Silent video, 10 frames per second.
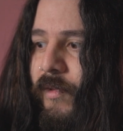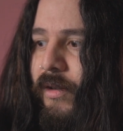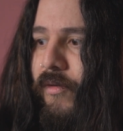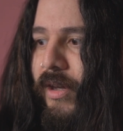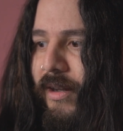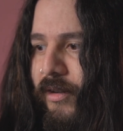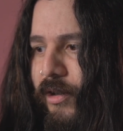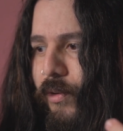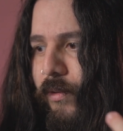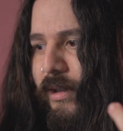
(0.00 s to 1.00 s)
then
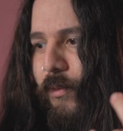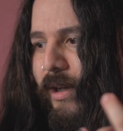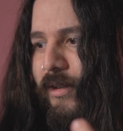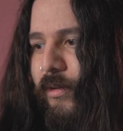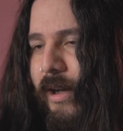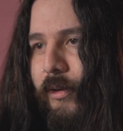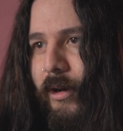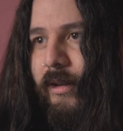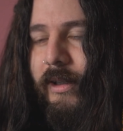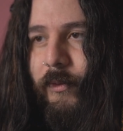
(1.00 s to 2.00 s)
the only way to
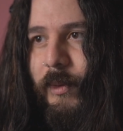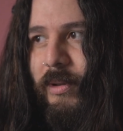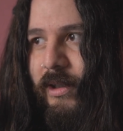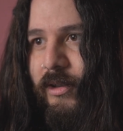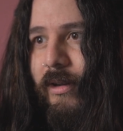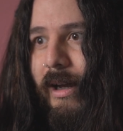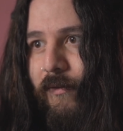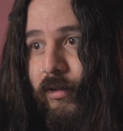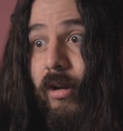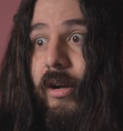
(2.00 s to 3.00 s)
counteract that would be to have
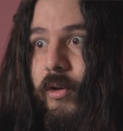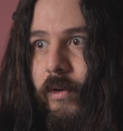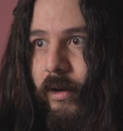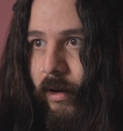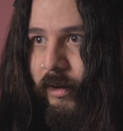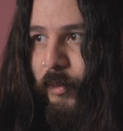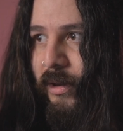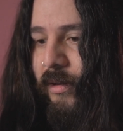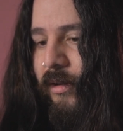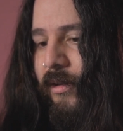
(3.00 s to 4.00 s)
a lot going on
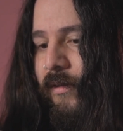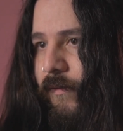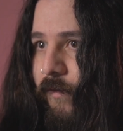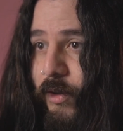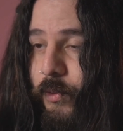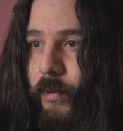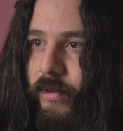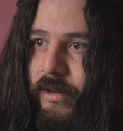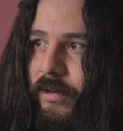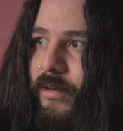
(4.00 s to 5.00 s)
with
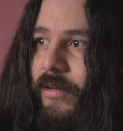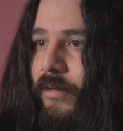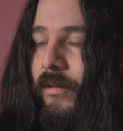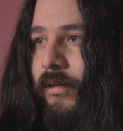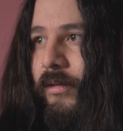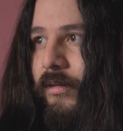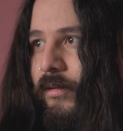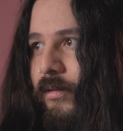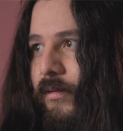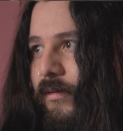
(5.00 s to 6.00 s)
visuals,
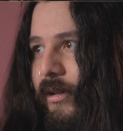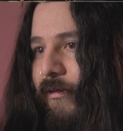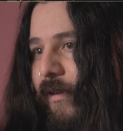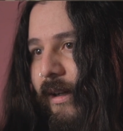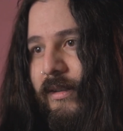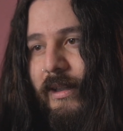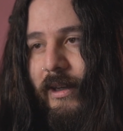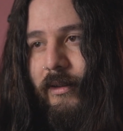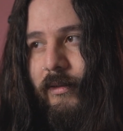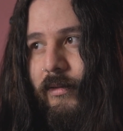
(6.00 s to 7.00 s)
effects,
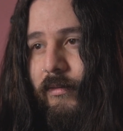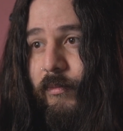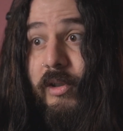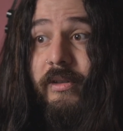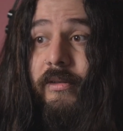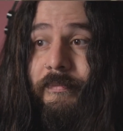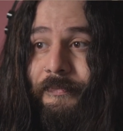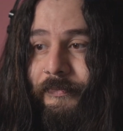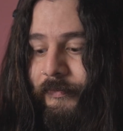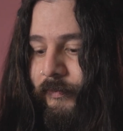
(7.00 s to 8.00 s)
and music.
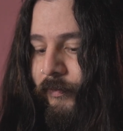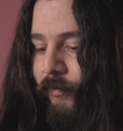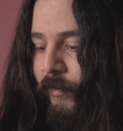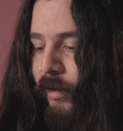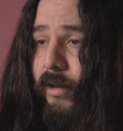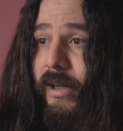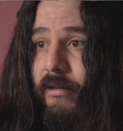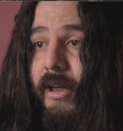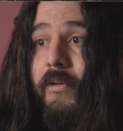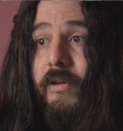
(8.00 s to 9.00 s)
Again,
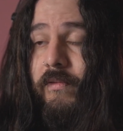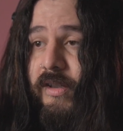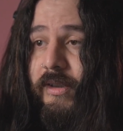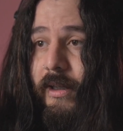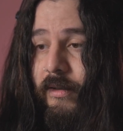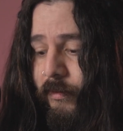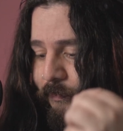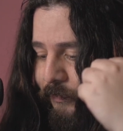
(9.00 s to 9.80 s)
I don't know, it's just a guess.